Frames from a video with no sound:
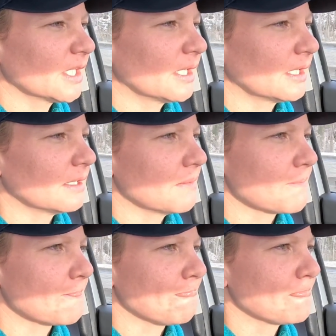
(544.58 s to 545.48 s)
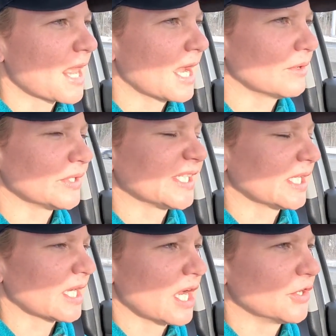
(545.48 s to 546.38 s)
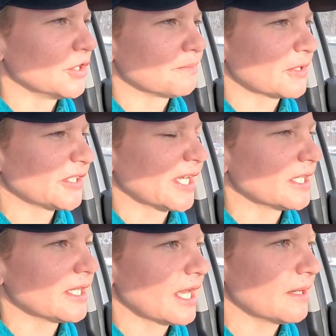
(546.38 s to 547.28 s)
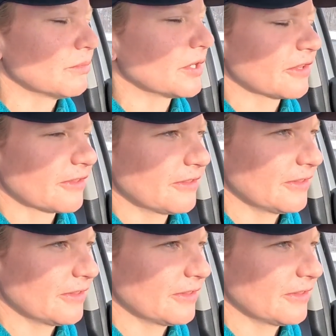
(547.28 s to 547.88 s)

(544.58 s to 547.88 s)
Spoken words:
I was like 100% game with